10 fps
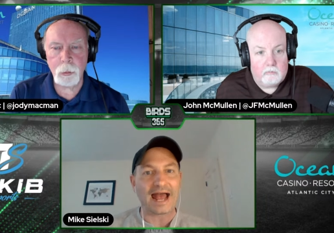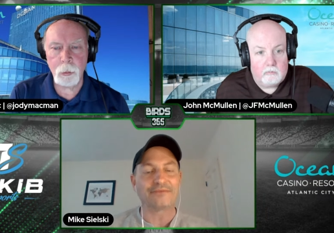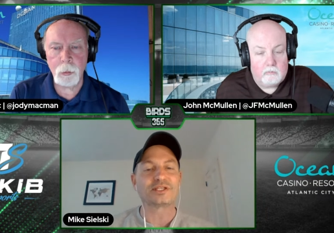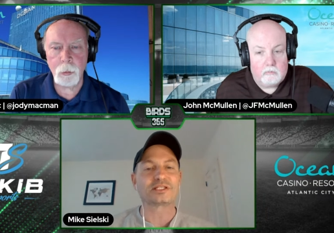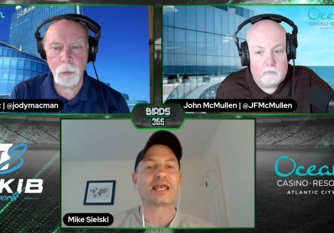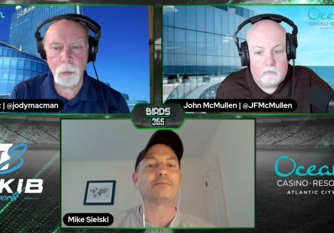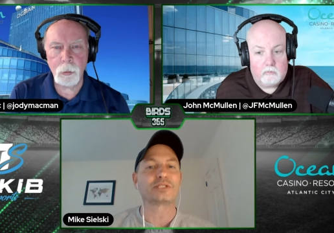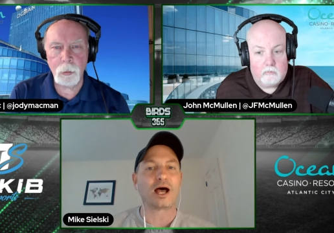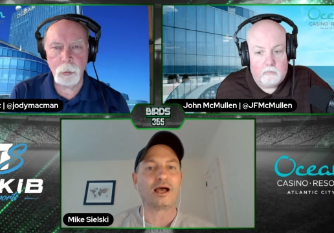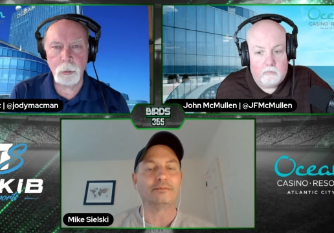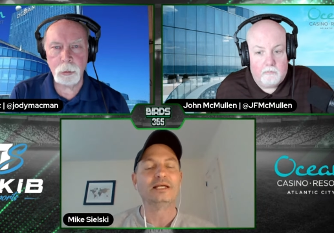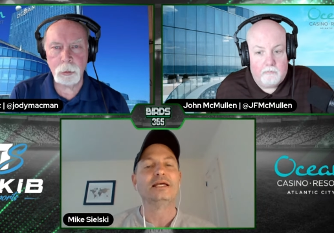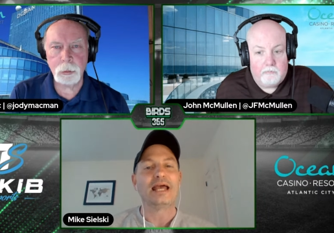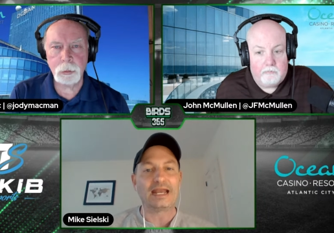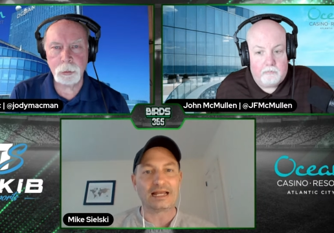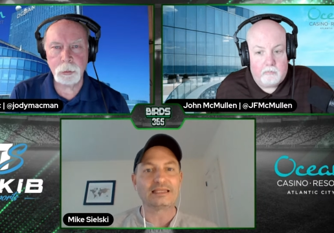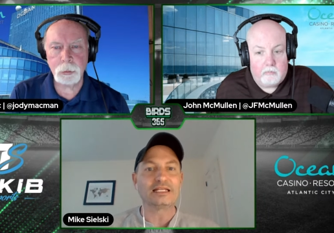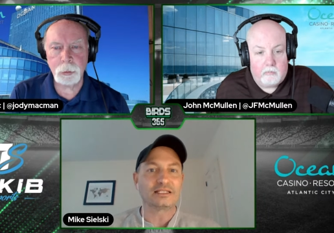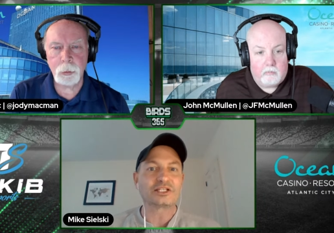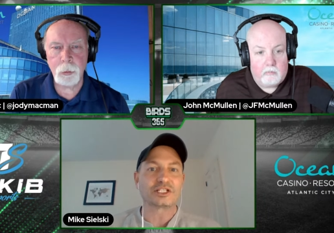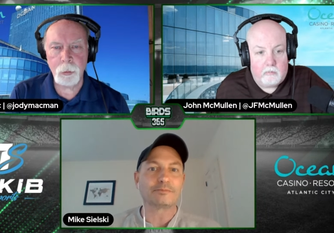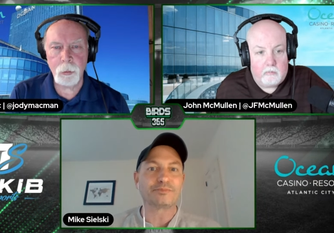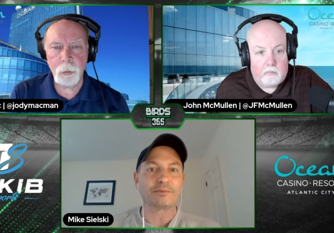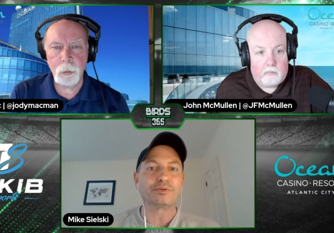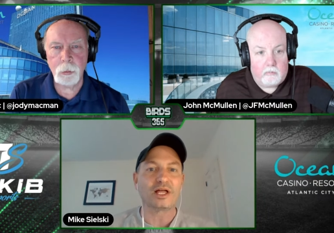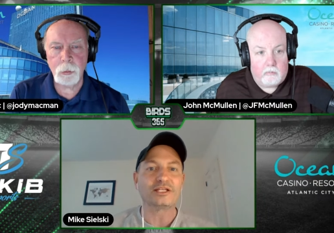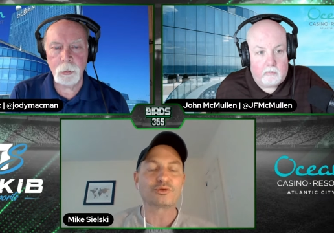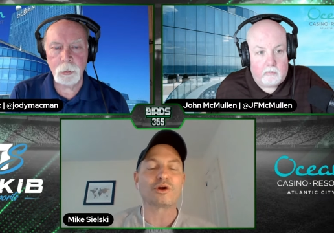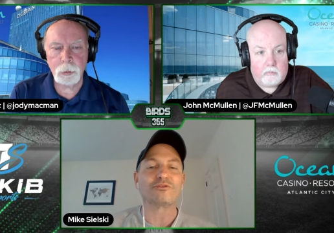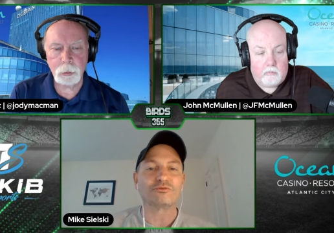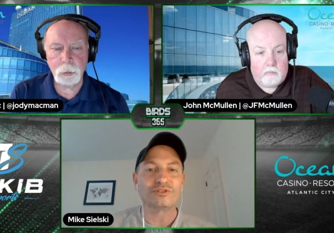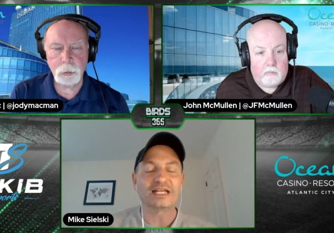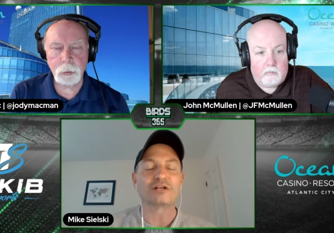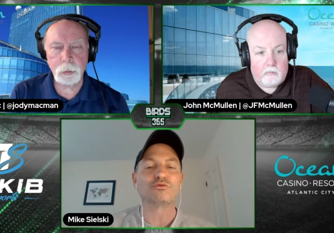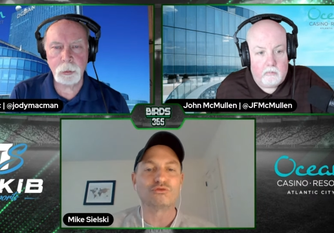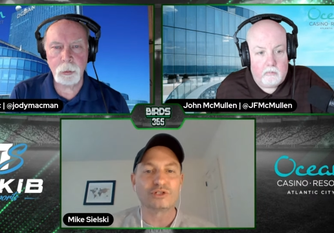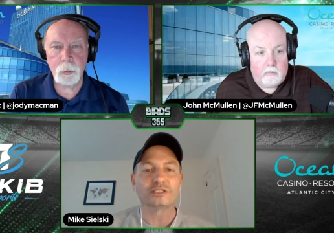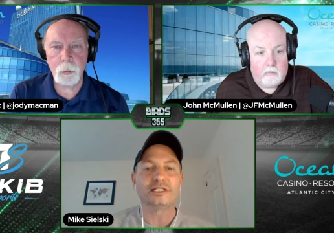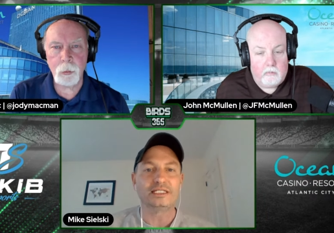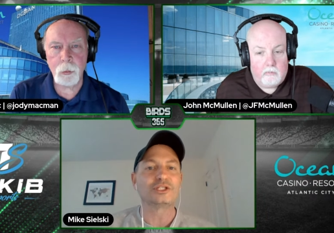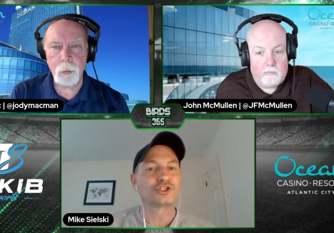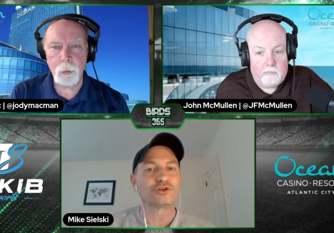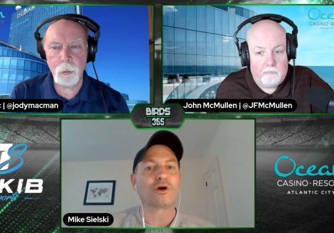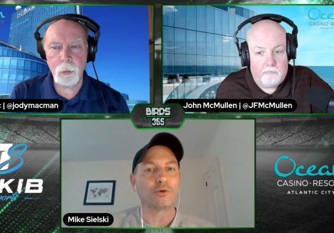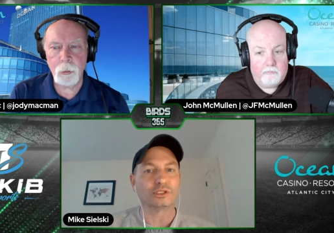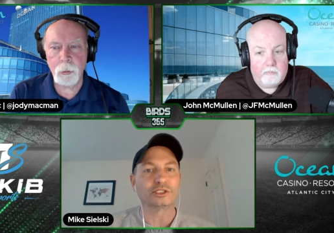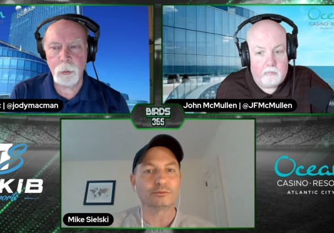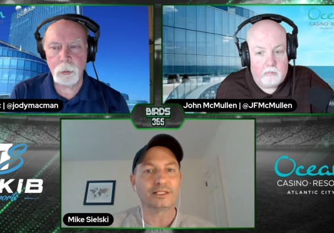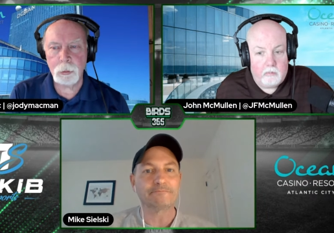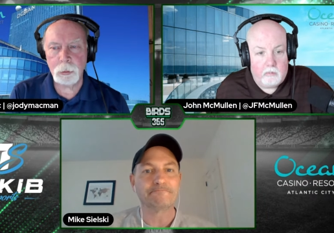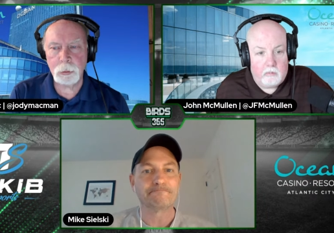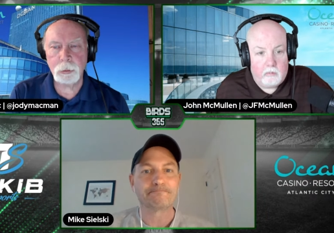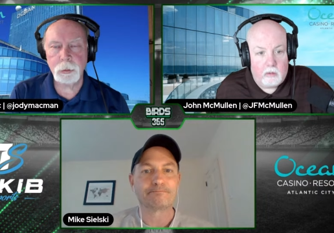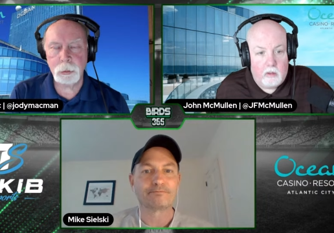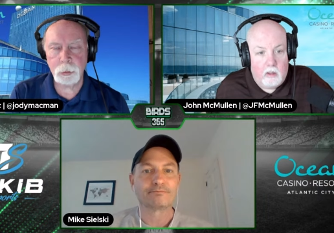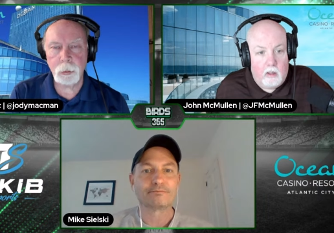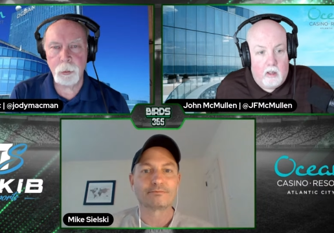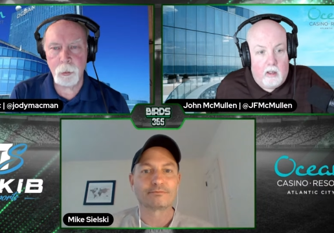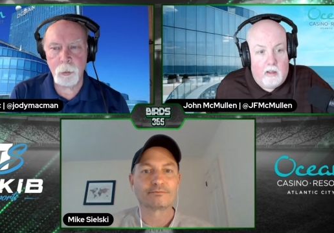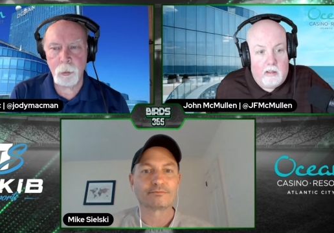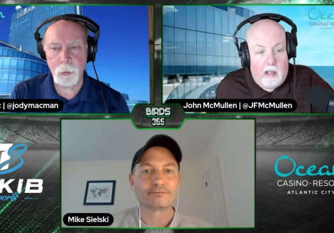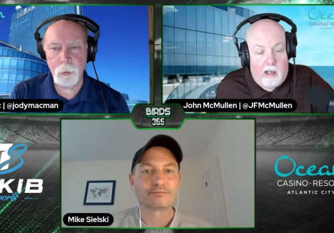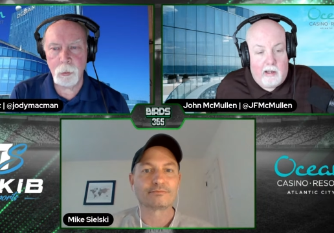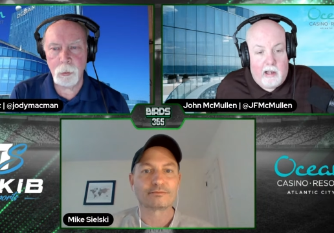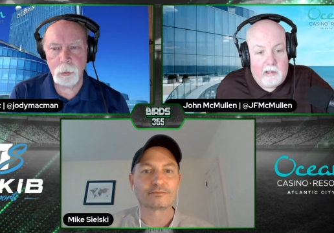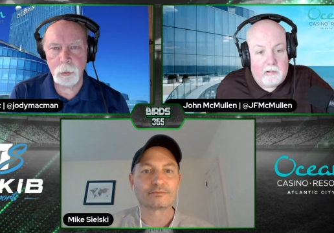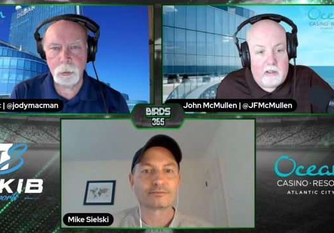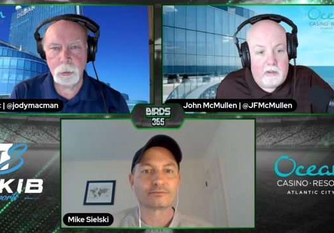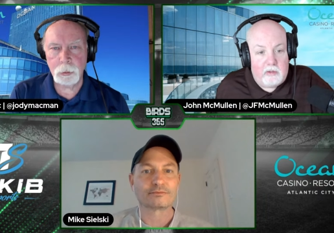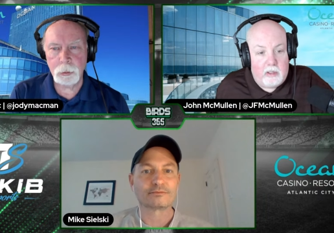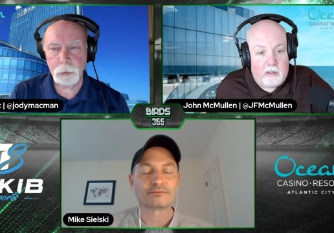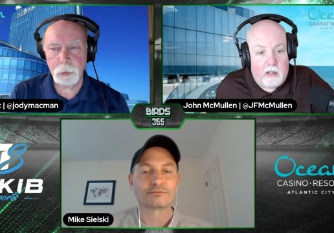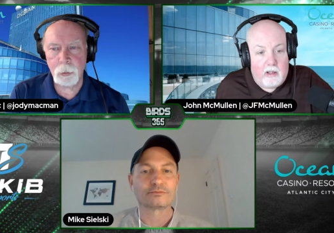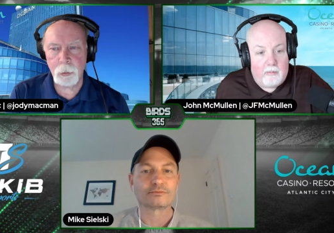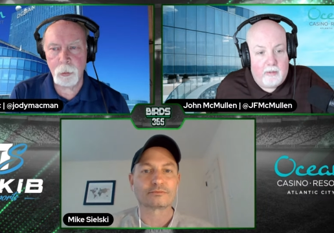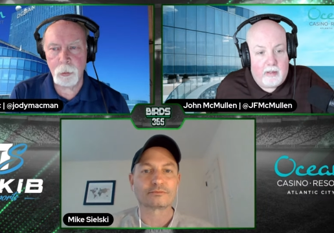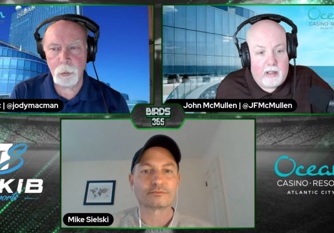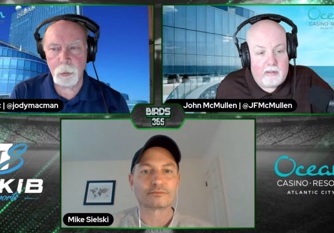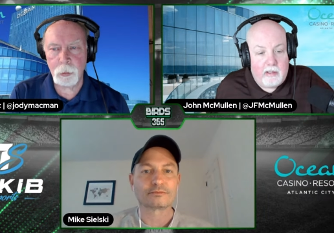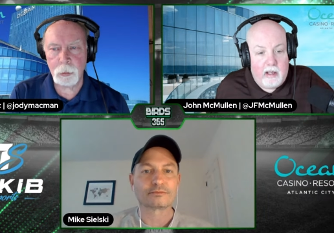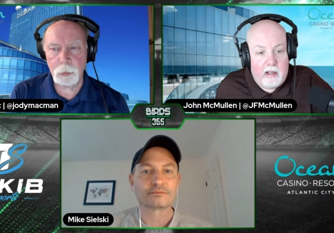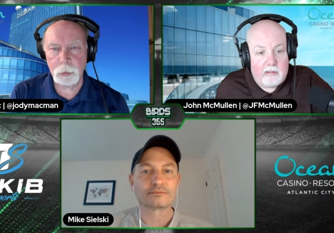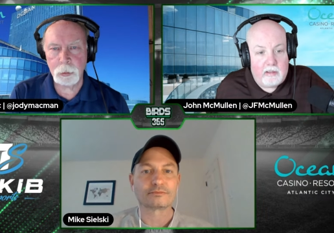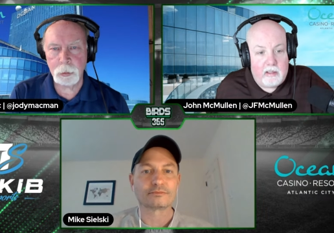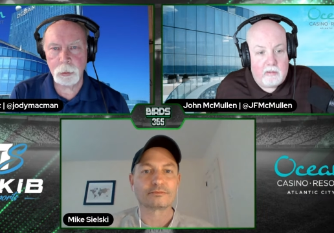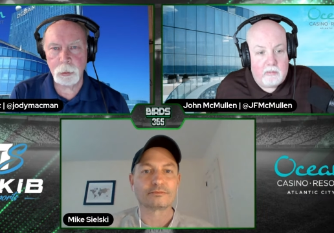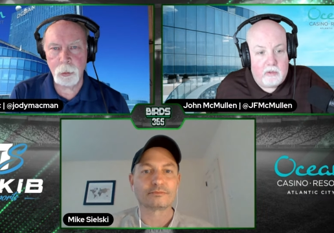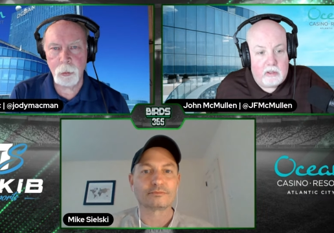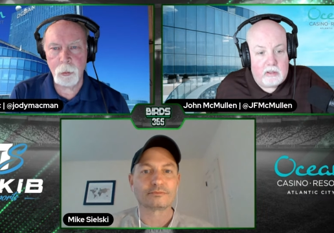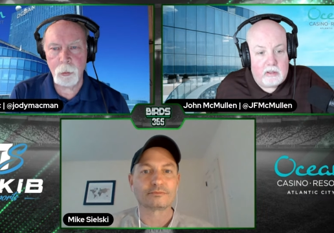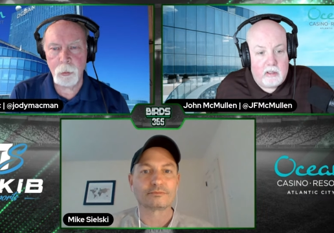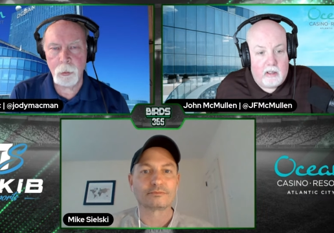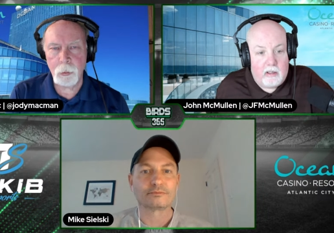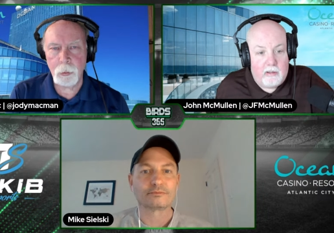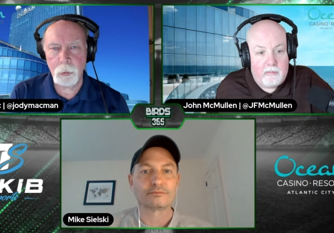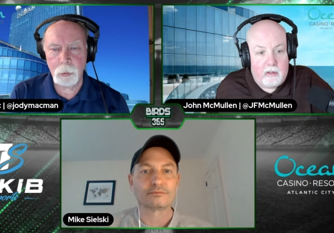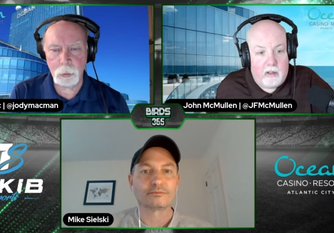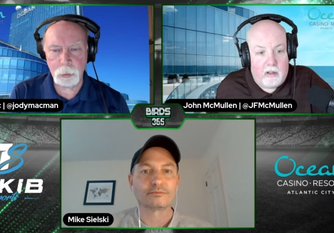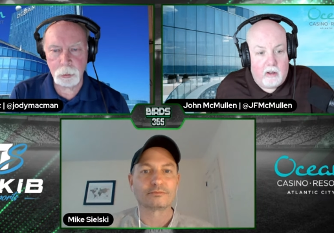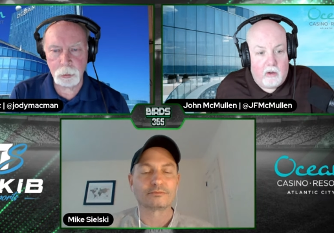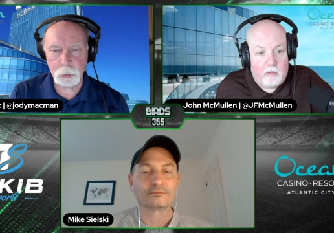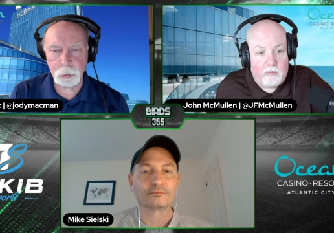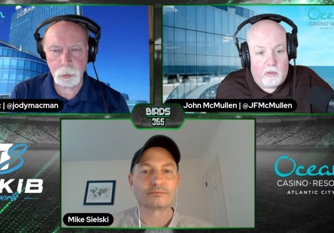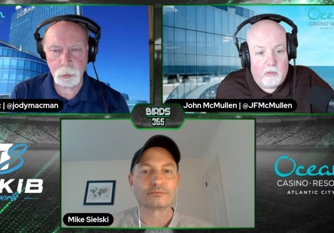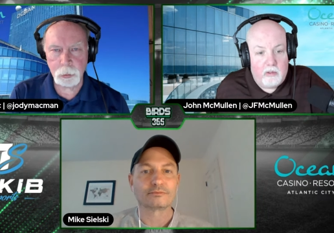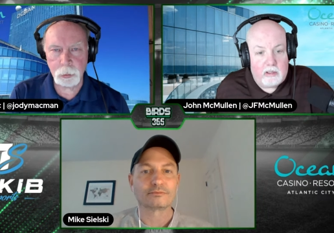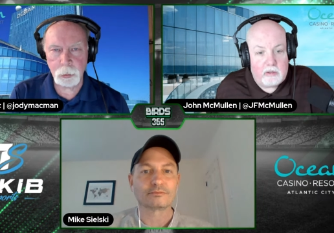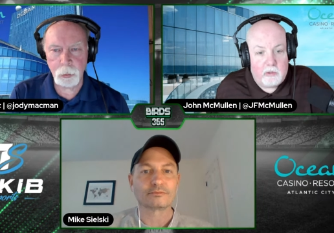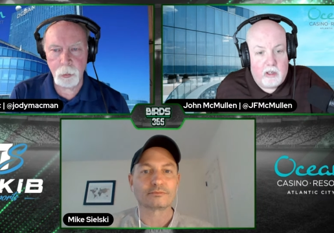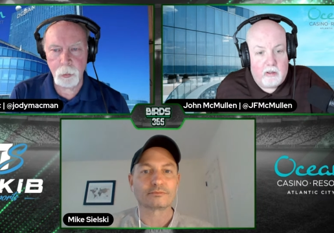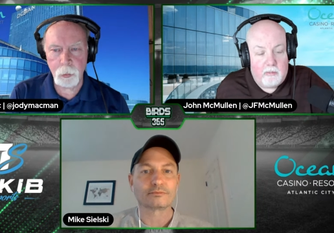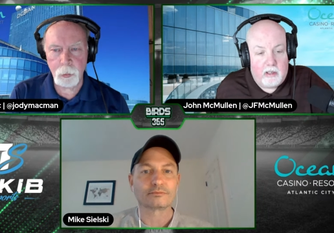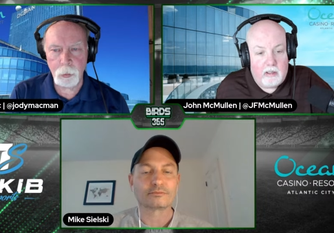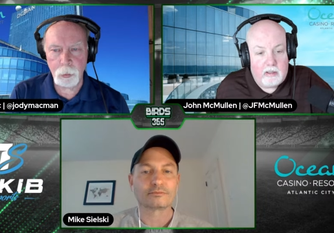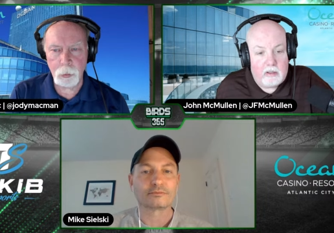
Speaker 1: at the same time. And I think this is a, the place where Nick really needs to grow a little bit.
Speaker 2: Yeah, and I agree. You did a column about that that was uh, uh, on point as well, Mike. So